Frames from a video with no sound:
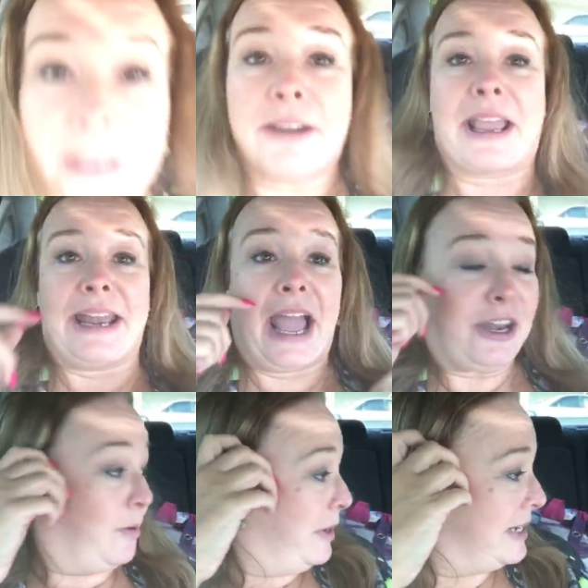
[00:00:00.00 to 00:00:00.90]
Okay, now
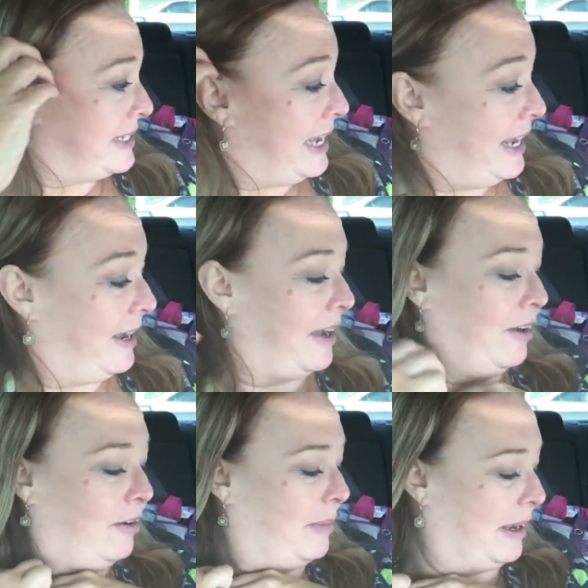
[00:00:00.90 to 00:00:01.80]
do you want to see?
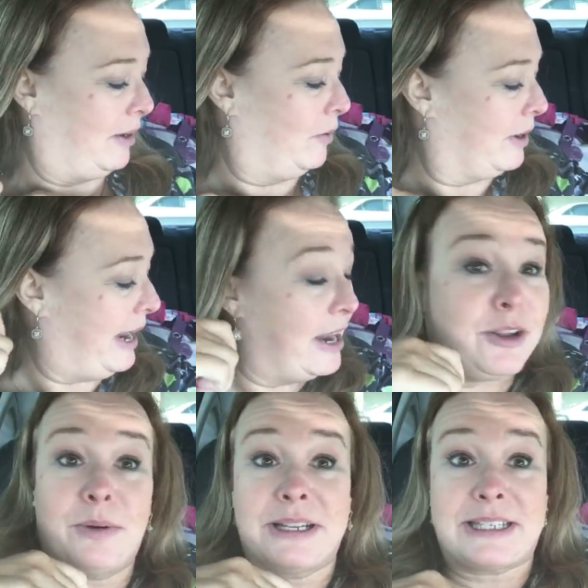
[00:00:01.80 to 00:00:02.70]
Oh my Lord, now do
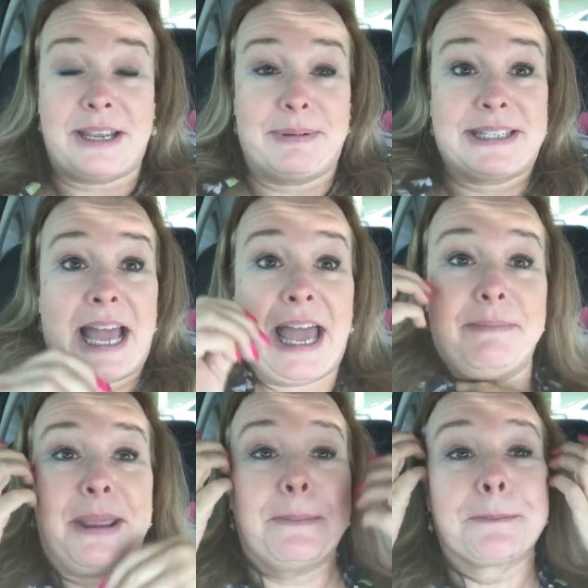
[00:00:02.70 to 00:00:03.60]
you want to see beside
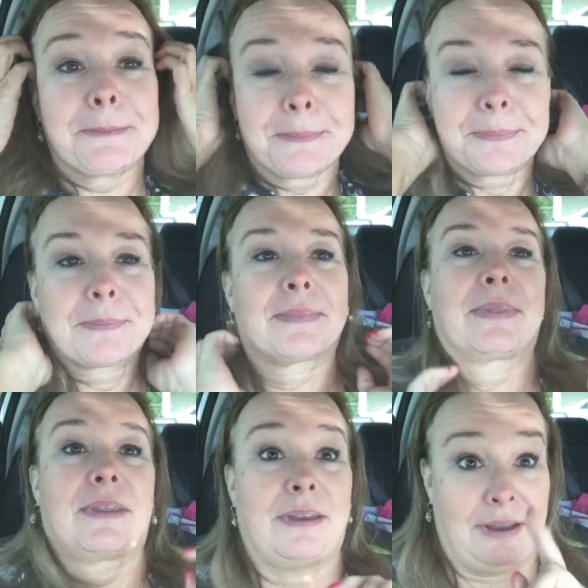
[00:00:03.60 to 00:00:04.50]
me?
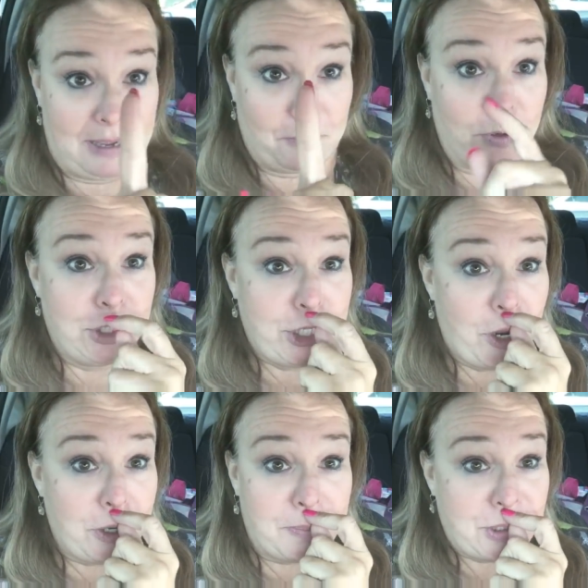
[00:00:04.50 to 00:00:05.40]
I'm going to show
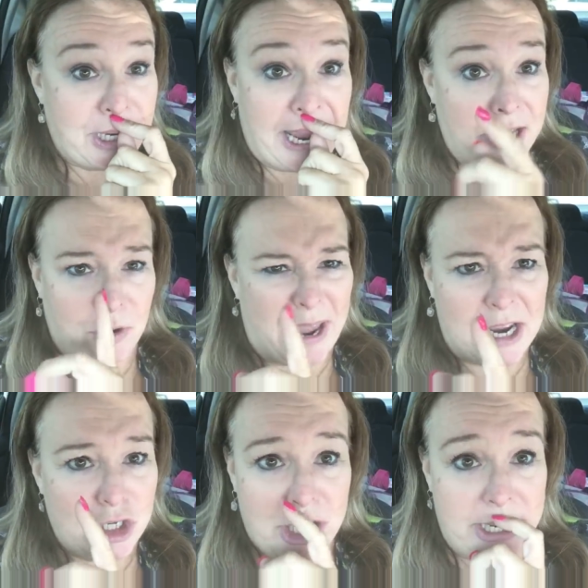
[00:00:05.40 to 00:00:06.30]
you, but you
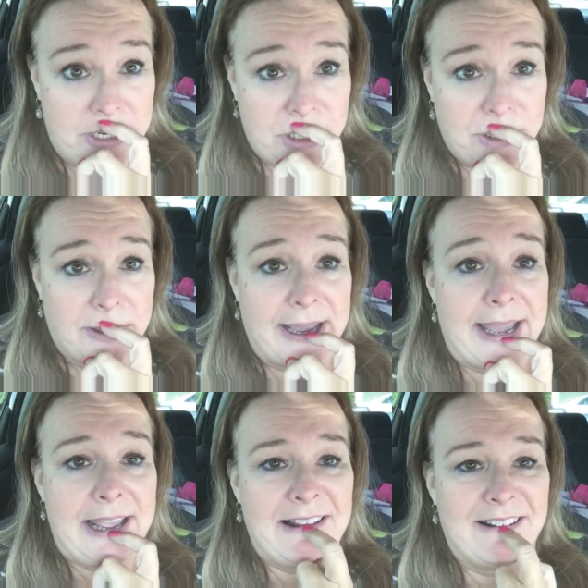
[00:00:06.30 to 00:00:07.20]
can't judge,
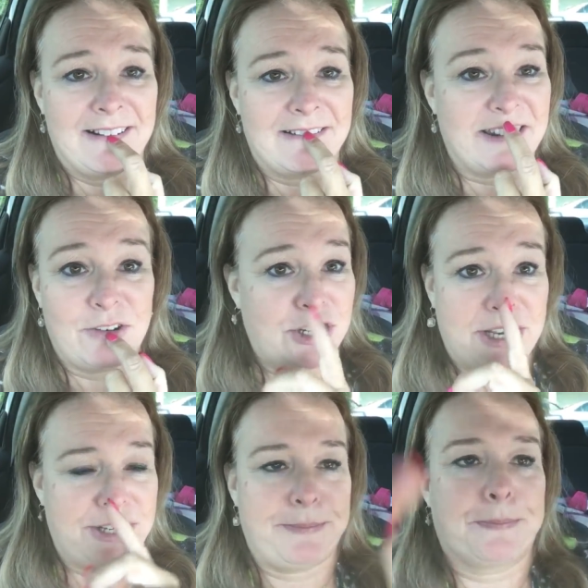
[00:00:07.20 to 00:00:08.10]
okay? No
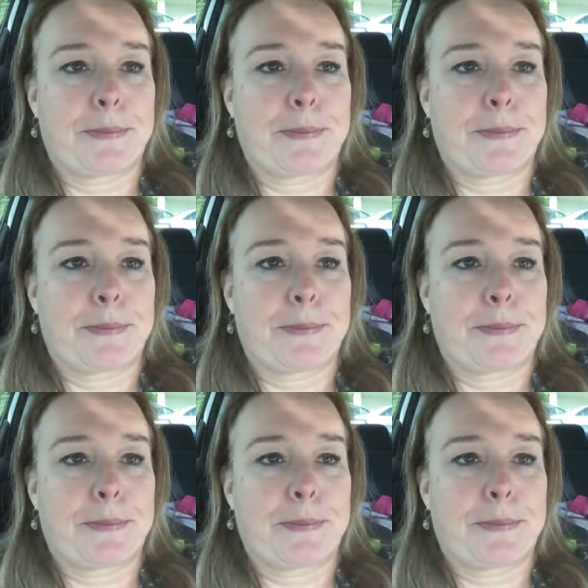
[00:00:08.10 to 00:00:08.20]
judging.